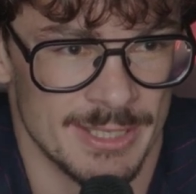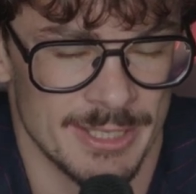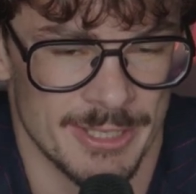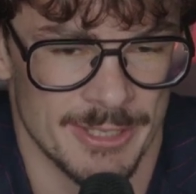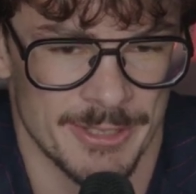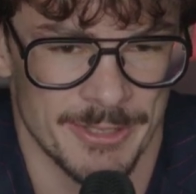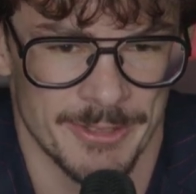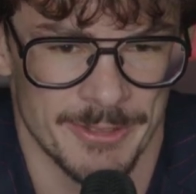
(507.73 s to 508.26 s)

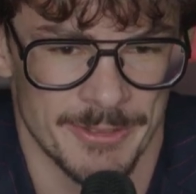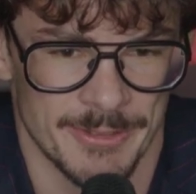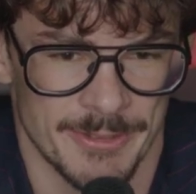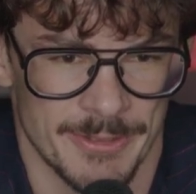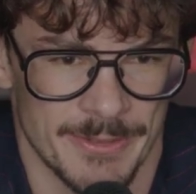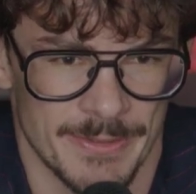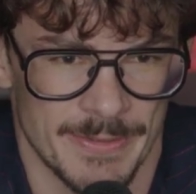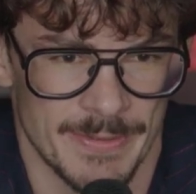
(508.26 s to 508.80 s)

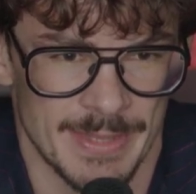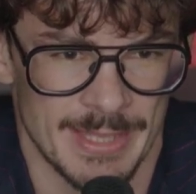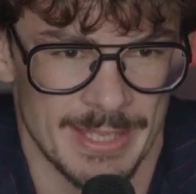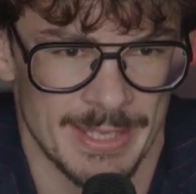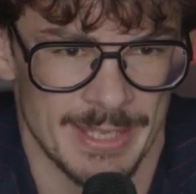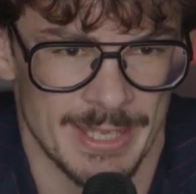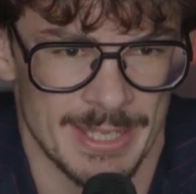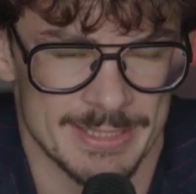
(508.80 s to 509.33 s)

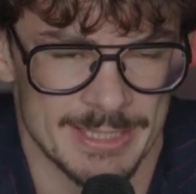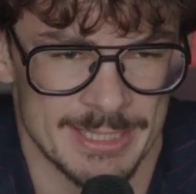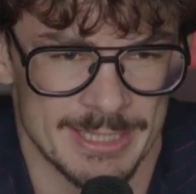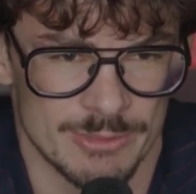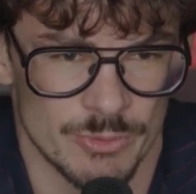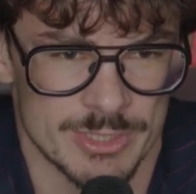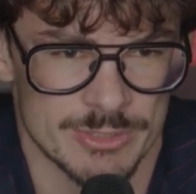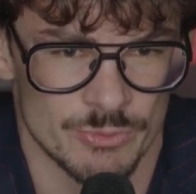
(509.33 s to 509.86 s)
I think
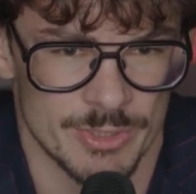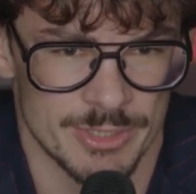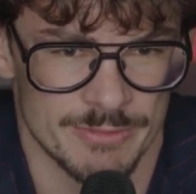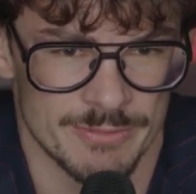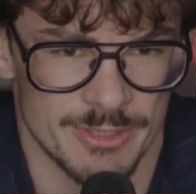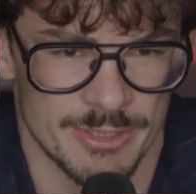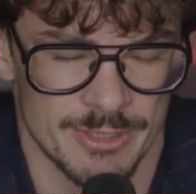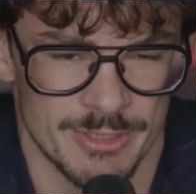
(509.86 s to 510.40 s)
it was one
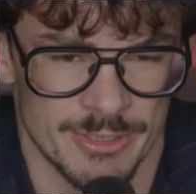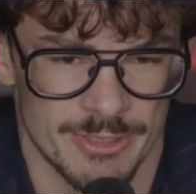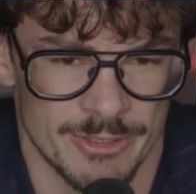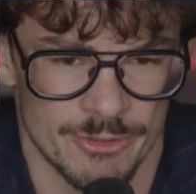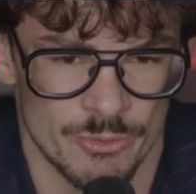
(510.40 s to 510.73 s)
of the